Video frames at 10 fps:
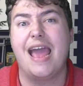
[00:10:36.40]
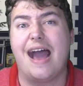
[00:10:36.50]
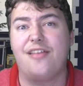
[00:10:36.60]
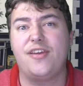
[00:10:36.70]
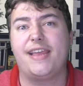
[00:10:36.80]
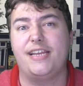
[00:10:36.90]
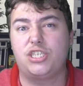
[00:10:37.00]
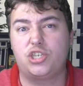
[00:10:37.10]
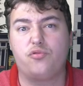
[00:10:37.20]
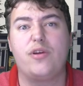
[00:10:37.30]
I think it's
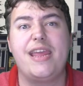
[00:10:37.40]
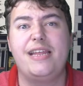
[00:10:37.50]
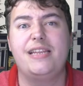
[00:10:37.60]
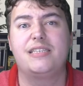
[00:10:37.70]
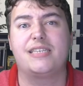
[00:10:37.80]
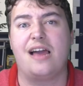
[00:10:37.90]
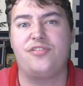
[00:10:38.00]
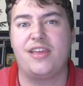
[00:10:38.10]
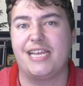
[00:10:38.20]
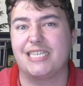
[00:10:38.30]
screens, I
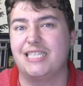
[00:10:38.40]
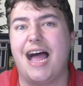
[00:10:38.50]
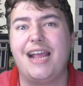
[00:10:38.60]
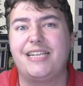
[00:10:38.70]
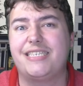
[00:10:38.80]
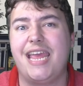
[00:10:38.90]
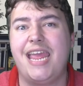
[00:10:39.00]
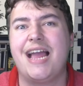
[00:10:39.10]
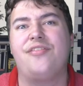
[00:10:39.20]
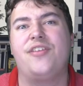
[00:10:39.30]
think it's
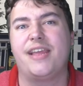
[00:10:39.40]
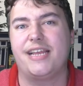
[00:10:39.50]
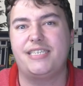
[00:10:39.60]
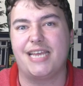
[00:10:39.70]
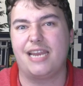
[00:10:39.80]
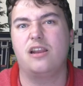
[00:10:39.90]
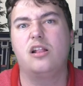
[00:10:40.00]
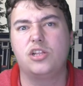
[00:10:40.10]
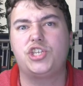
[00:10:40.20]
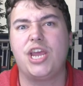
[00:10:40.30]
lighting, I think it's
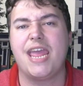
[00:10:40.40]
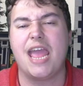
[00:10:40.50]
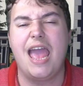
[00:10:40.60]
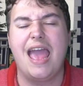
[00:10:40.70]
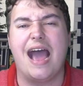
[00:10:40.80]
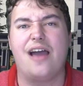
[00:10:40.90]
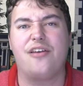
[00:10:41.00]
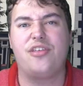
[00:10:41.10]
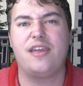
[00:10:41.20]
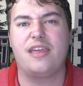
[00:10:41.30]
technology, I
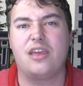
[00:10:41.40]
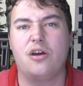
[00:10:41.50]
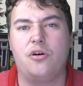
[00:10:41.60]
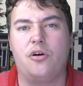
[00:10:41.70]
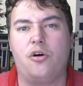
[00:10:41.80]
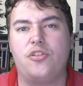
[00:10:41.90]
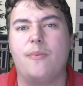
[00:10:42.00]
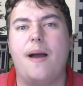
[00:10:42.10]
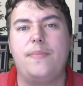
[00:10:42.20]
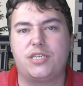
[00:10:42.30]
think
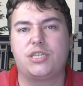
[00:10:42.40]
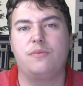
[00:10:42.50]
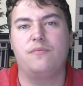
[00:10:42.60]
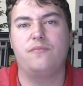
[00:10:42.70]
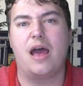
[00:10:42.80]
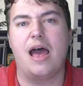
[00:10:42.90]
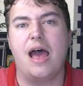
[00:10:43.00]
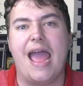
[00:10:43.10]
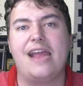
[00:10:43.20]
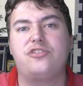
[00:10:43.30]
there might be some
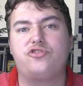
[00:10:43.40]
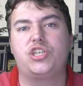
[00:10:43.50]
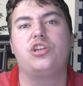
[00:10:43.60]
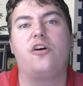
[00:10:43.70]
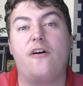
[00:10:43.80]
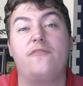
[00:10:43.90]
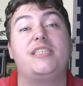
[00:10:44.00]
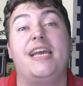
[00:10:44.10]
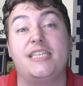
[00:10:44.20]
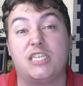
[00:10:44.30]
extra stuff.
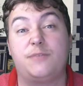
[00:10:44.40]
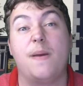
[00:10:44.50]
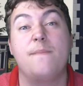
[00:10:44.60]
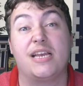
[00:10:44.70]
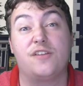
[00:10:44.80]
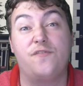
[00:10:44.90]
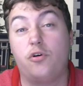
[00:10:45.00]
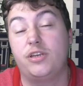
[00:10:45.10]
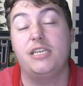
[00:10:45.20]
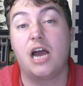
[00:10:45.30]
Obviously it is a Spin Master
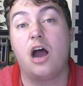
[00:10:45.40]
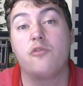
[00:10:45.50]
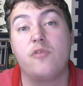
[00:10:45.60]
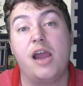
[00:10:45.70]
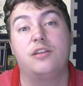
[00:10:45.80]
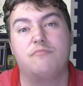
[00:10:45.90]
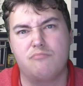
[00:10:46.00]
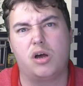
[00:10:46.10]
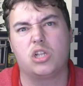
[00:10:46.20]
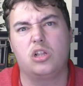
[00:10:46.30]
4D dark ride
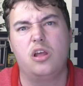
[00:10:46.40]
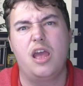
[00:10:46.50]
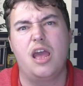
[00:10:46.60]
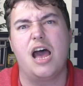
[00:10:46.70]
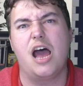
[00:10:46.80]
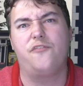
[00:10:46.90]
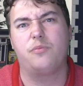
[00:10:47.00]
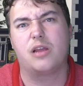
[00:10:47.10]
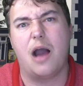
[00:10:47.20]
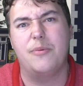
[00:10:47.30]
model
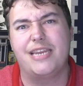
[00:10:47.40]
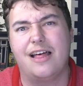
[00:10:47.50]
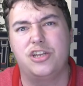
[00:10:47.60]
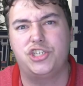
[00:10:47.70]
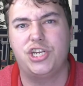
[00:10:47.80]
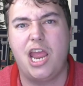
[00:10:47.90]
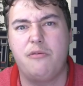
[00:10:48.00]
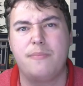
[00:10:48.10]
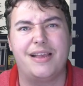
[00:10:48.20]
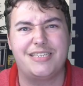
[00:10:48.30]
from Garmindel
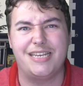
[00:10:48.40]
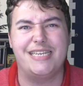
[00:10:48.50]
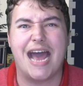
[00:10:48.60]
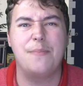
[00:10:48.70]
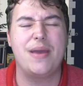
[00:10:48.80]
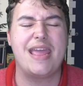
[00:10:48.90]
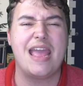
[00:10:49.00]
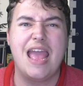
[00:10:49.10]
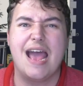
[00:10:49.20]
Engineering based in Derby,